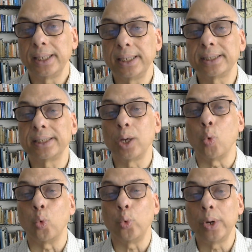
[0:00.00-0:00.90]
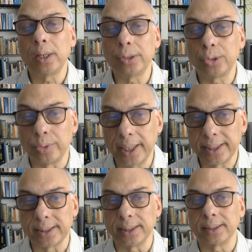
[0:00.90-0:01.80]
it's the will to
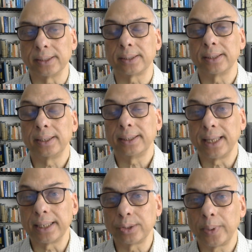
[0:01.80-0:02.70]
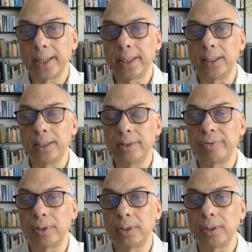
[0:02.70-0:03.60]
nescience that's why
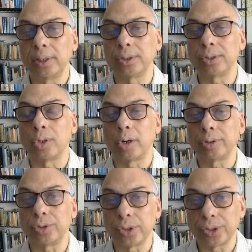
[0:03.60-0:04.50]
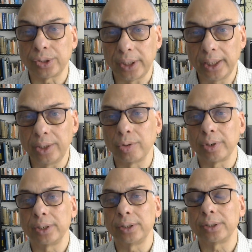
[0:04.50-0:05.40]
evil is not just
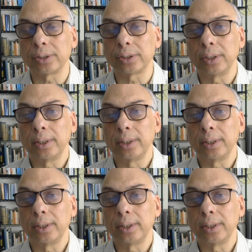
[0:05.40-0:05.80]
ignorance